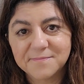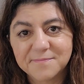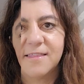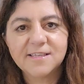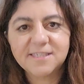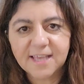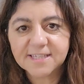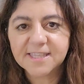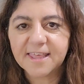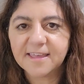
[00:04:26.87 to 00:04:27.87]
The
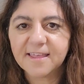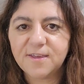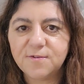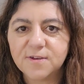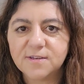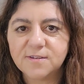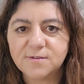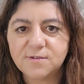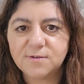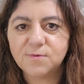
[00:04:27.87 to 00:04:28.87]
sixth thing that you can do
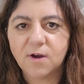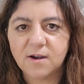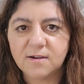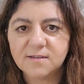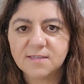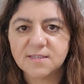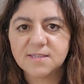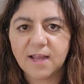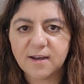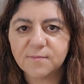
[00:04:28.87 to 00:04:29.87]
to garden
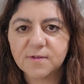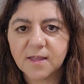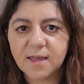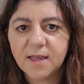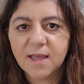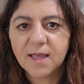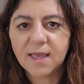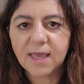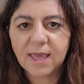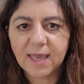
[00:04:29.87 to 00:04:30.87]
sustainably
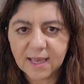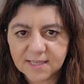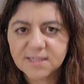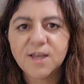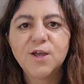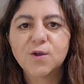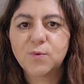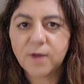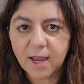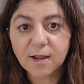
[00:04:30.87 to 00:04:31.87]
is
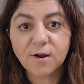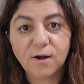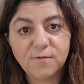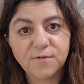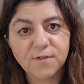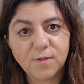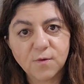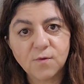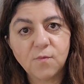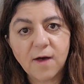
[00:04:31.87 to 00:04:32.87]
create a garden for the
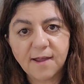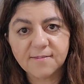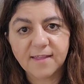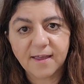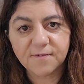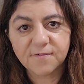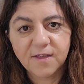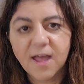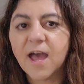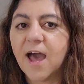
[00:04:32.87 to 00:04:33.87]
local wildlife.
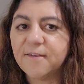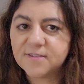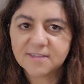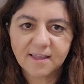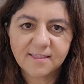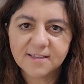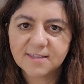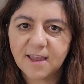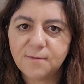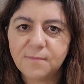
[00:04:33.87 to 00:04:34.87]
I've said this
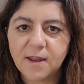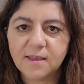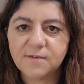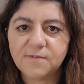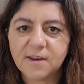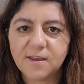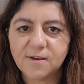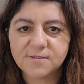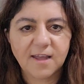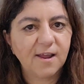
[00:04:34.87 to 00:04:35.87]
in many
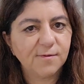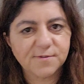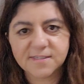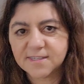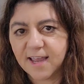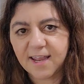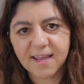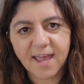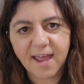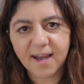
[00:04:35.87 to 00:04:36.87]
videos and I will say it
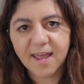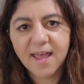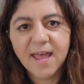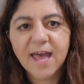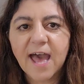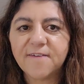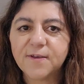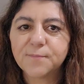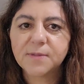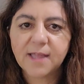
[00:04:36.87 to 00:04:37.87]
again.
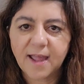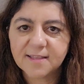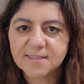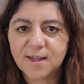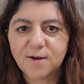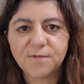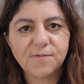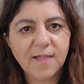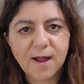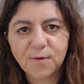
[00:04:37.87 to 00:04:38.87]
Having plants that are
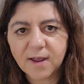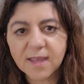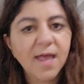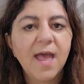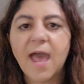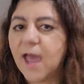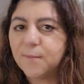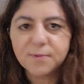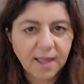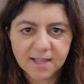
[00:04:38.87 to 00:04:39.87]
flowering and
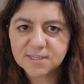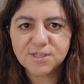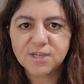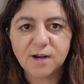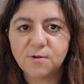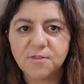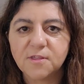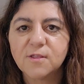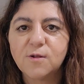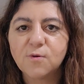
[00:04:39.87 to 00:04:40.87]
plants in general that
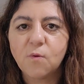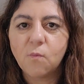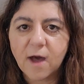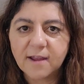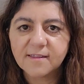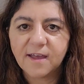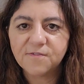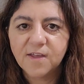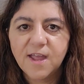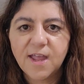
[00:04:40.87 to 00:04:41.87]
the local wildlife
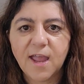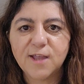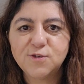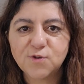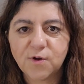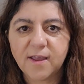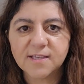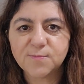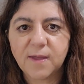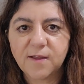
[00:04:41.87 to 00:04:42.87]
enjoy
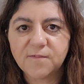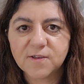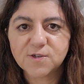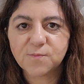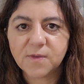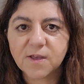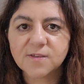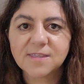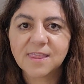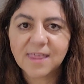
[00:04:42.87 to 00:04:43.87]
is beneficial
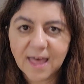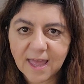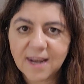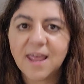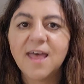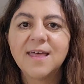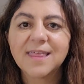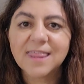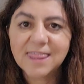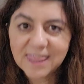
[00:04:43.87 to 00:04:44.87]
because then
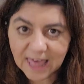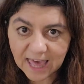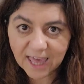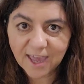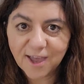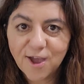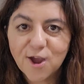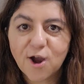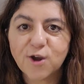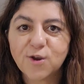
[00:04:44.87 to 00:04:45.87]
they
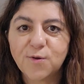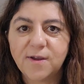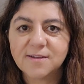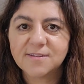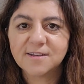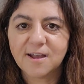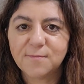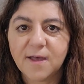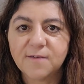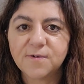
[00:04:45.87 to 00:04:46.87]
are going to come
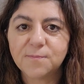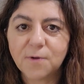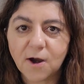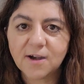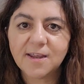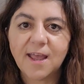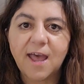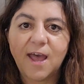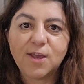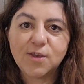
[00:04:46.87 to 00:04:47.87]
have a party
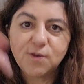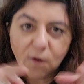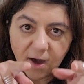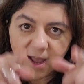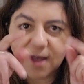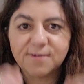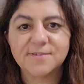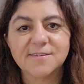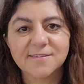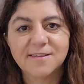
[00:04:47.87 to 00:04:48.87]
at your
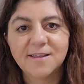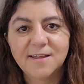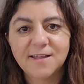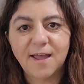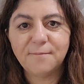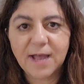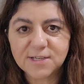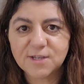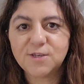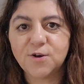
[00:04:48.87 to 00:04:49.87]
house.
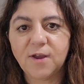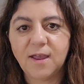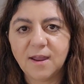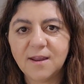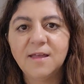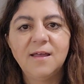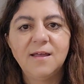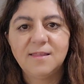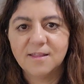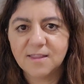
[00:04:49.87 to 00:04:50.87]
Imagine you're in
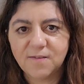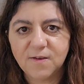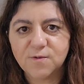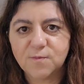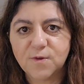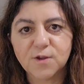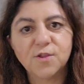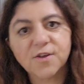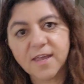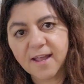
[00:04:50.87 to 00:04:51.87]
the living room, you're
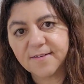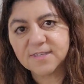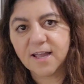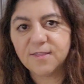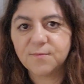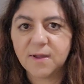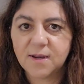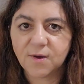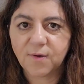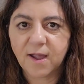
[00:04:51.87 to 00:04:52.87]
looking outside the
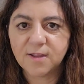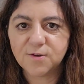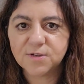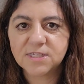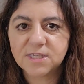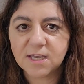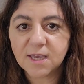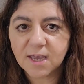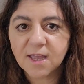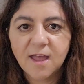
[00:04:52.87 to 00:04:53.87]
window and you're
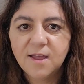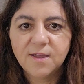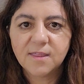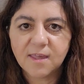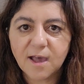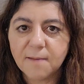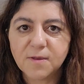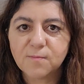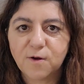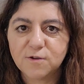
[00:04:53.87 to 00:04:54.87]
seeing the
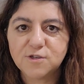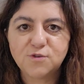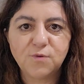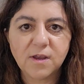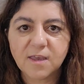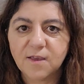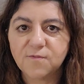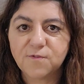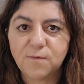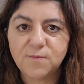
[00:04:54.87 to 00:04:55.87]
hummingbirds drinking
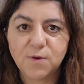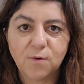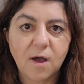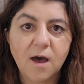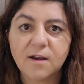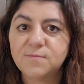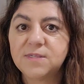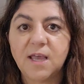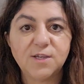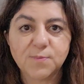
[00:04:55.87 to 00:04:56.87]
from your autumn
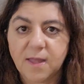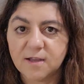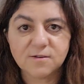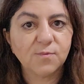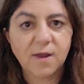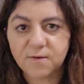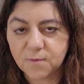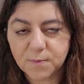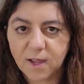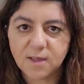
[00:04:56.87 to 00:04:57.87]
sage plant or whatever
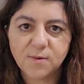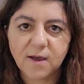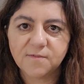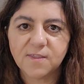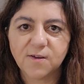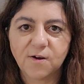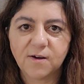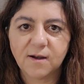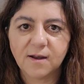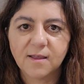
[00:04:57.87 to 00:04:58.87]
plant you have in the
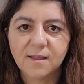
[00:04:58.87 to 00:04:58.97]
garden.